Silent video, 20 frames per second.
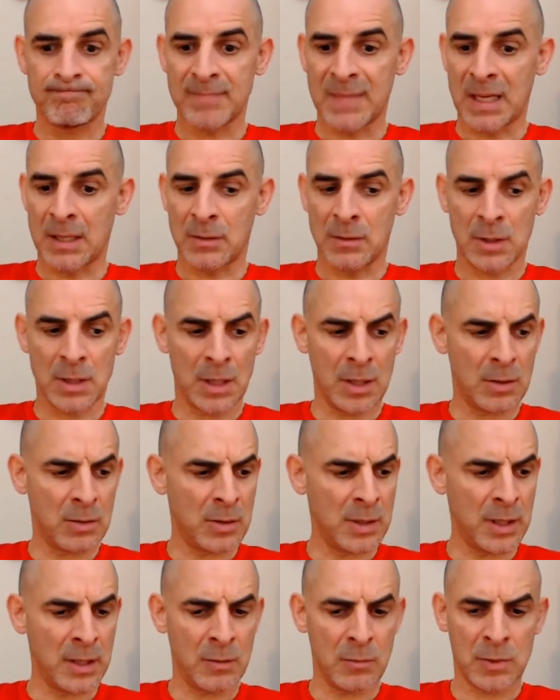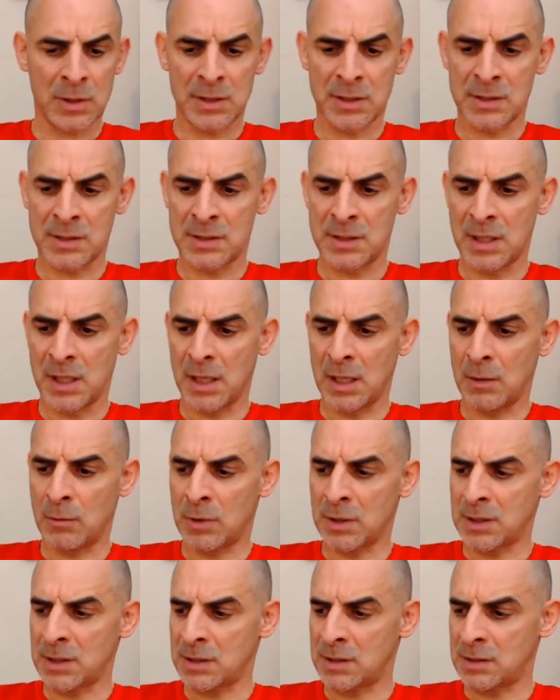I look like, okay, what is
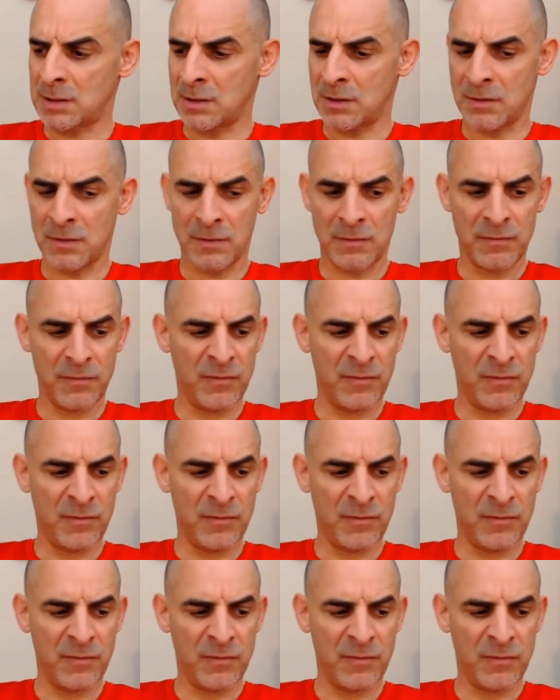a